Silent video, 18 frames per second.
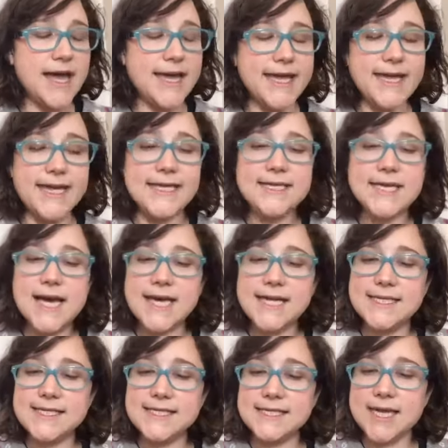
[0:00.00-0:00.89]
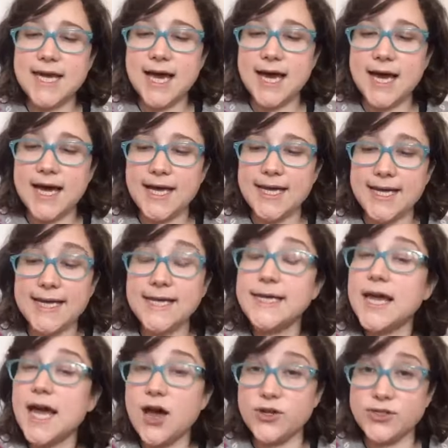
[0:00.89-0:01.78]
He
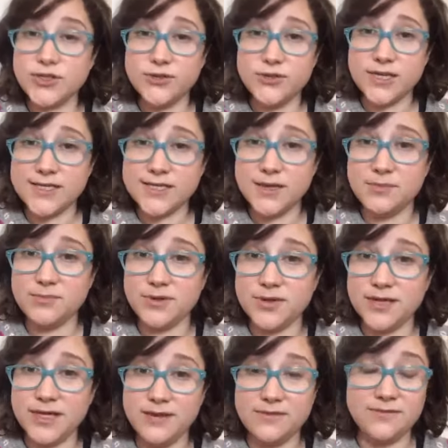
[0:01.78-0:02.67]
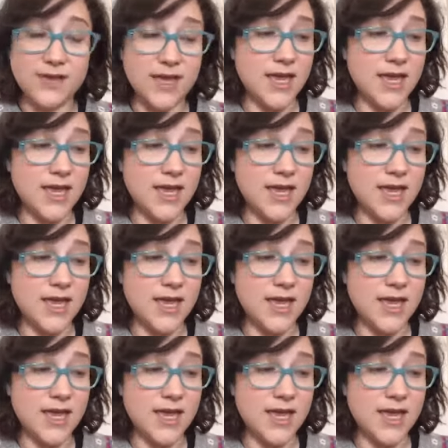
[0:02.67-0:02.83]
also doesn't believe